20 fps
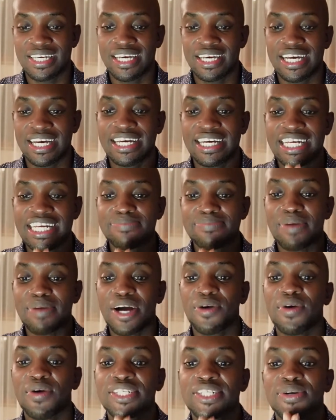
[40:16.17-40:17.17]
Grace
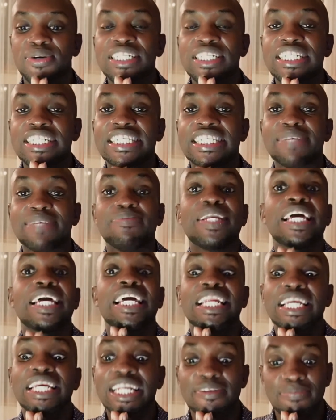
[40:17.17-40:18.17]
Maku has not received
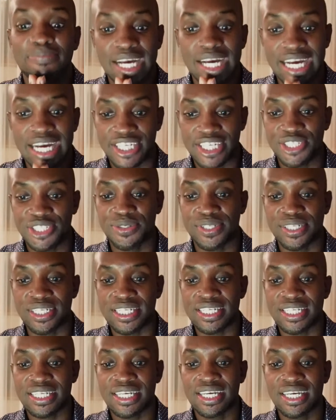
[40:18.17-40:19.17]
any
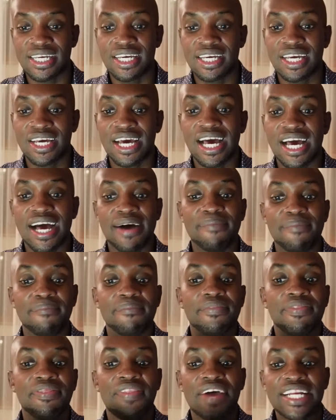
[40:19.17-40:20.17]
repercussions.
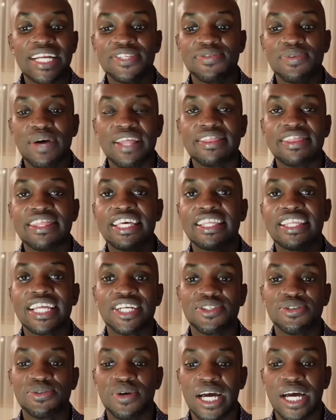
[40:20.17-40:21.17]
That is one thing
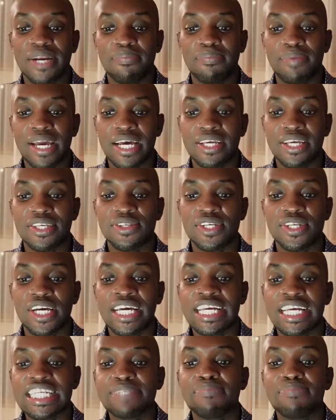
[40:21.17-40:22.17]
that you can pair.
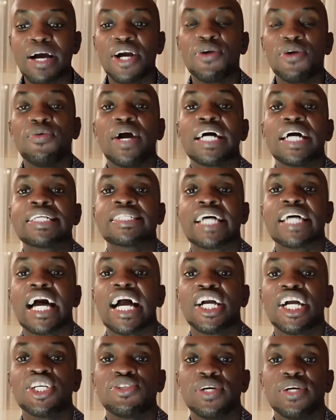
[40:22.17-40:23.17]
Grace Maku has
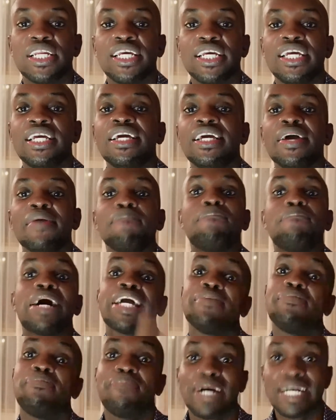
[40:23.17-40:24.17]
actually
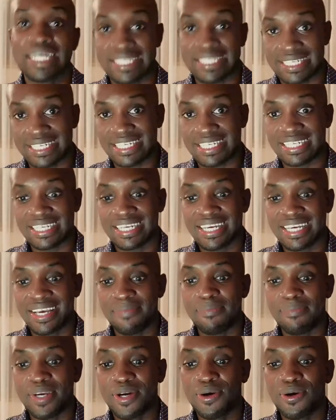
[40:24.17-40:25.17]
bypassed,
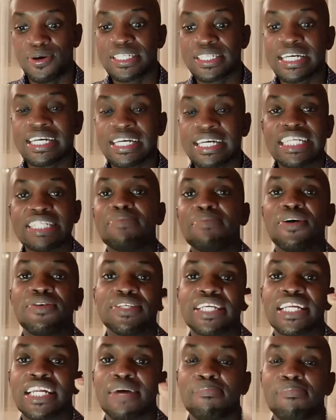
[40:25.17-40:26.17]
because Grace Maku is
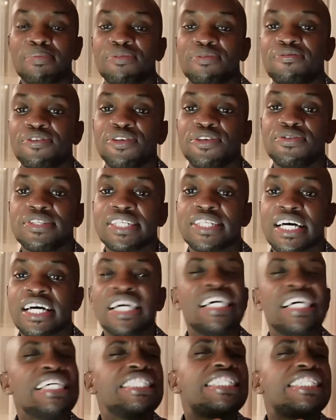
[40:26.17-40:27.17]
an approved user.
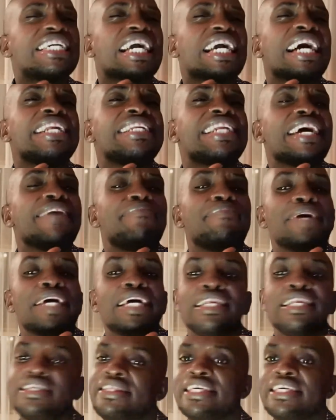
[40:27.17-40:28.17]
She can type
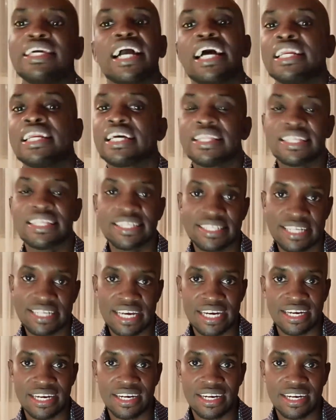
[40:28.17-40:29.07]
anything under the sun